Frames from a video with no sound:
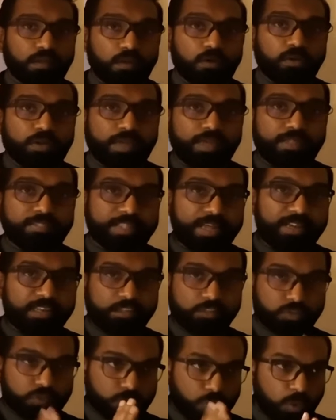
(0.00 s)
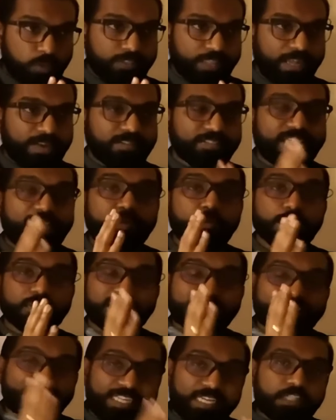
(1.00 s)
Okay, that is so that they
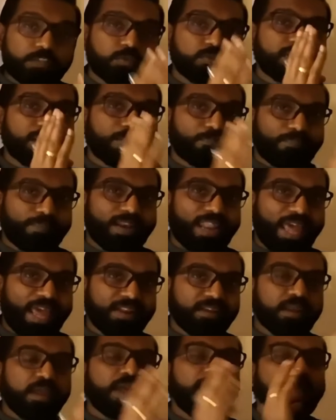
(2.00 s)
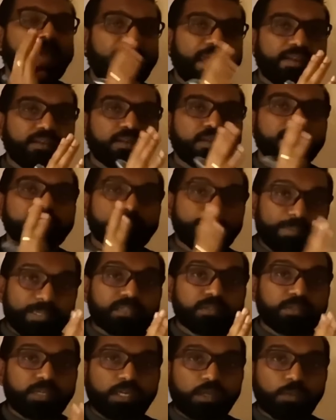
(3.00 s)
will stick to the plan and the
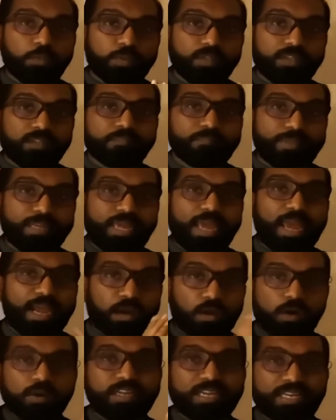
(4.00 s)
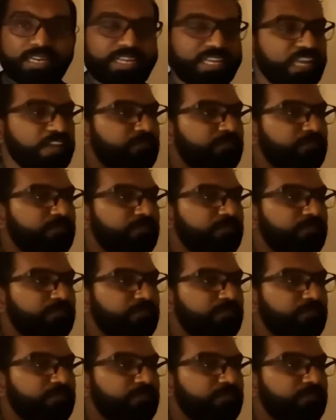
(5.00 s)
building will be accordingly.